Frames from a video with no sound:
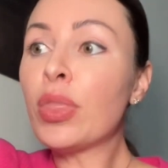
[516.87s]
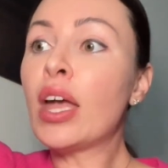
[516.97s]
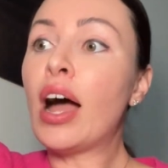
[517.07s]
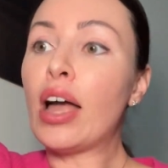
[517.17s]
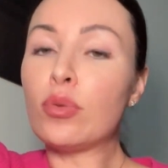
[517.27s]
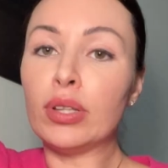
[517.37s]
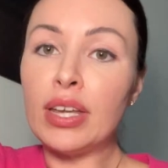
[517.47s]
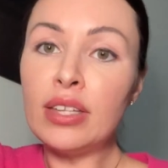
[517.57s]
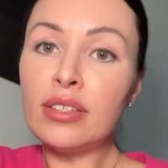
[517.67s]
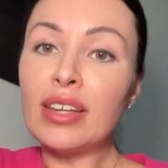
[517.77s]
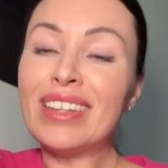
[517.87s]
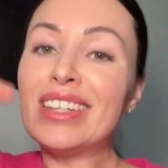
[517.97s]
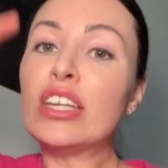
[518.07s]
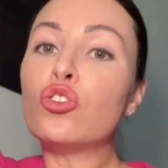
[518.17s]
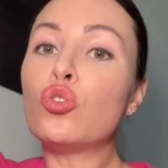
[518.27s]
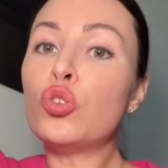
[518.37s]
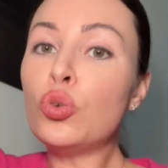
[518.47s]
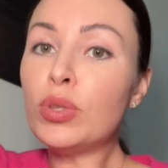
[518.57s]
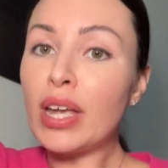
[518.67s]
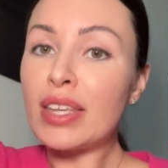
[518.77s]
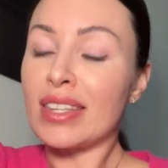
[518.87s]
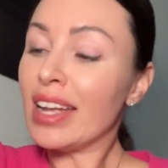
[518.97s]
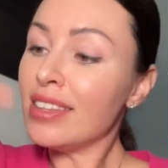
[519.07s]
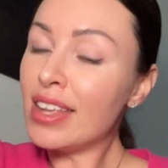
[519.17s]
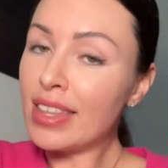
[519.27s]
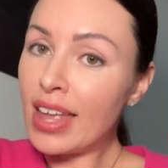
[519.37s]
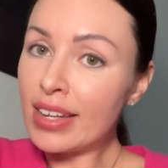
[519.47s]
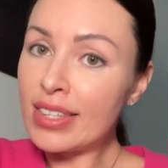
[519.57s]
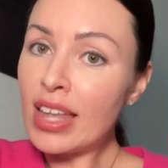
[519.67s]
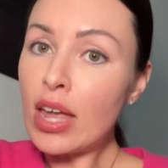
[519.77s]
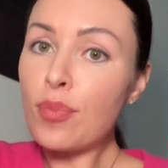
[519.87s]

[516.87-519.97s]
I will eat it, and in 2 days, not the next day,